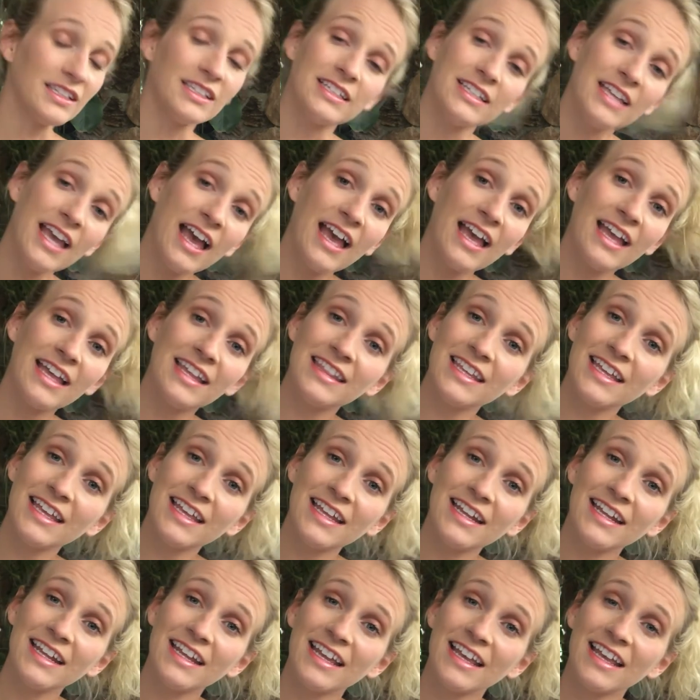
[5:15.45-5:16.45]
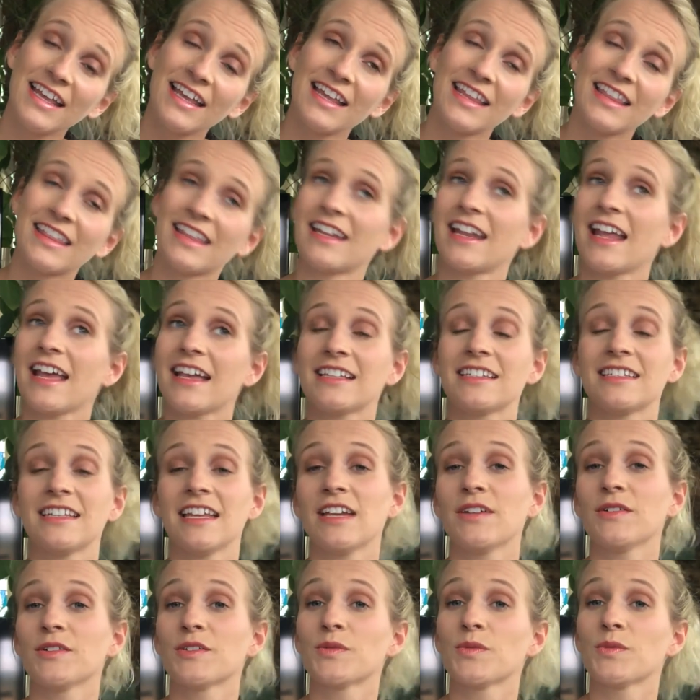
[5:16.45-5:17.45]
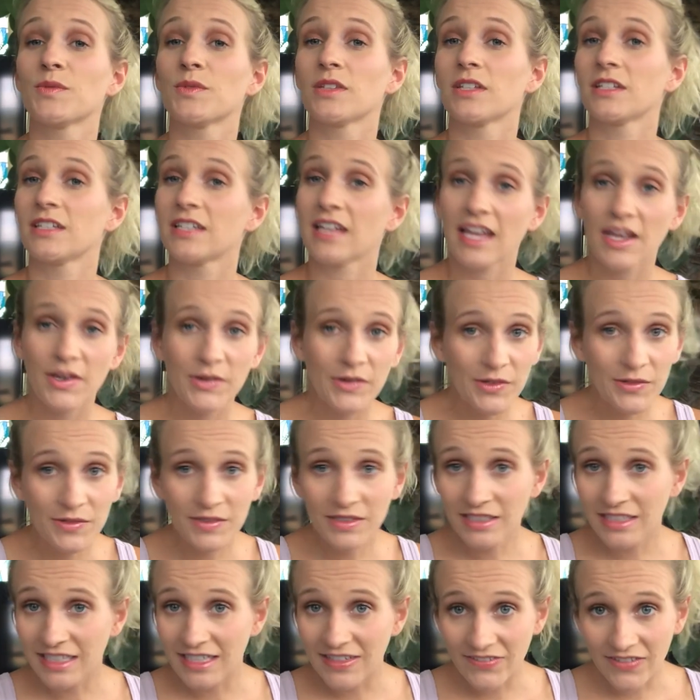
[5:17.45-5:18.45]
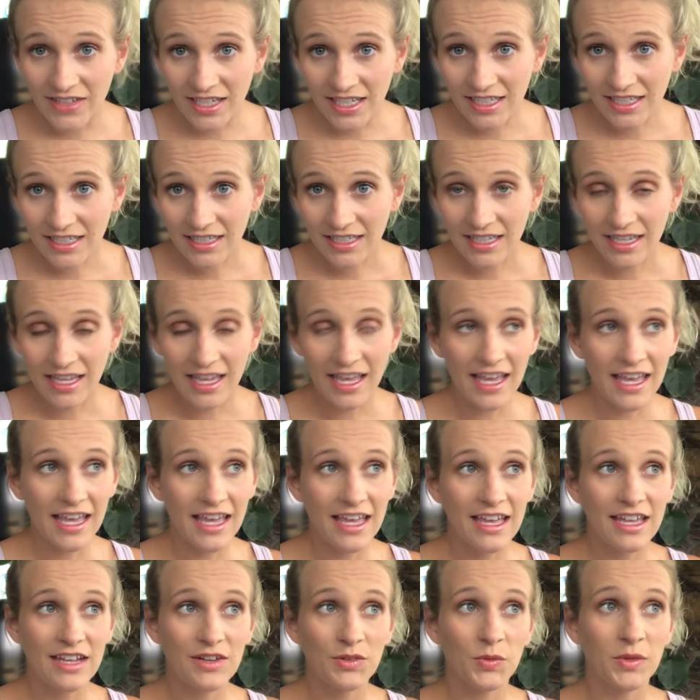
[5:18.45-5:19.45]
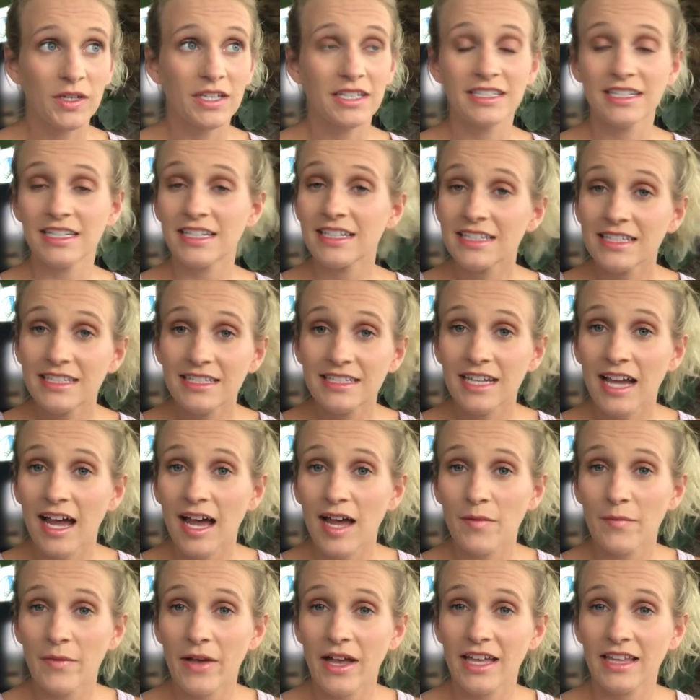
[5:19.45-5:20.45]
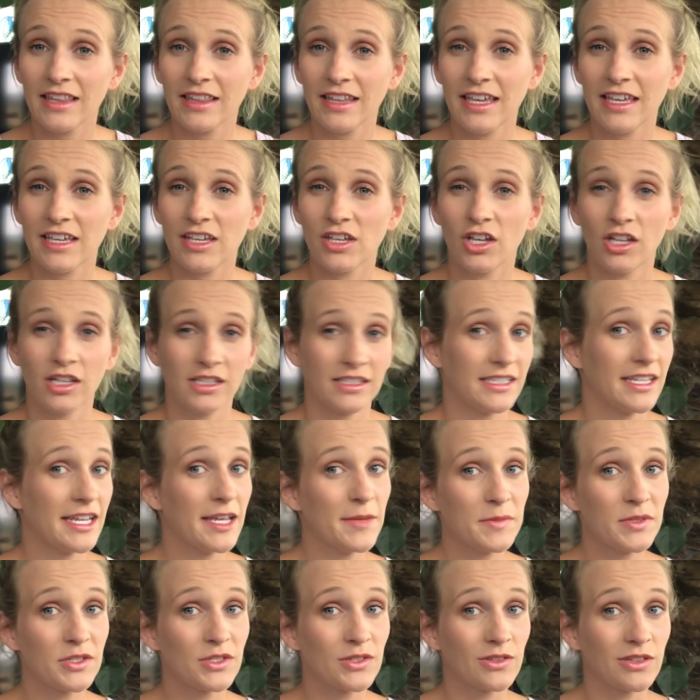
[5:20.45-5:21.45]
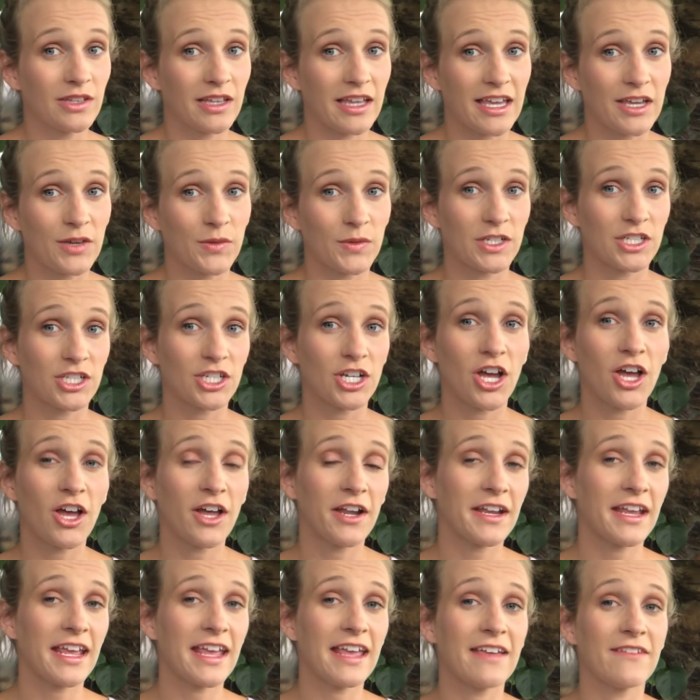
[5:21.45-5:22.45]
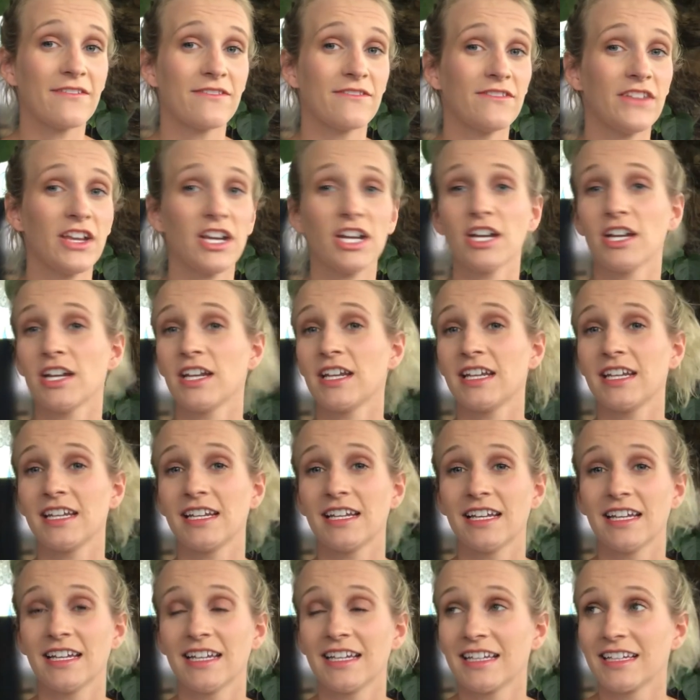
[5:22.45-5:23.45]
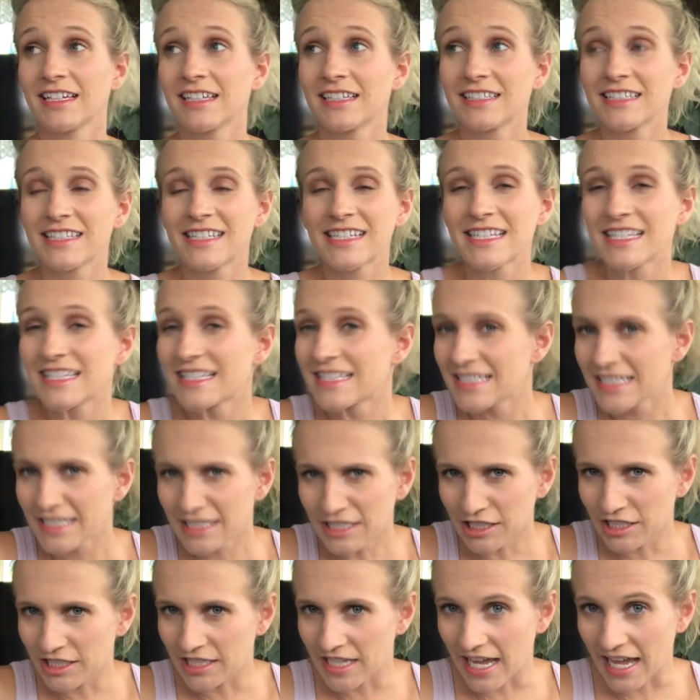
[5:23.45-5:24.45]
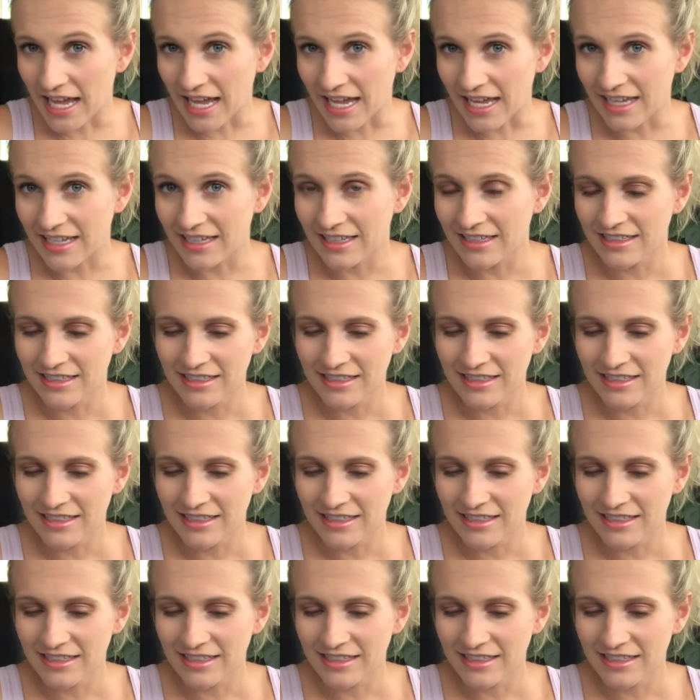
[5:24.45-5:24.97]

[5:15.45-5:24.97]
yeah, and then the next day was the day we were leaving, and we did stop by a lake called Tipsu Lake, which on a very still day,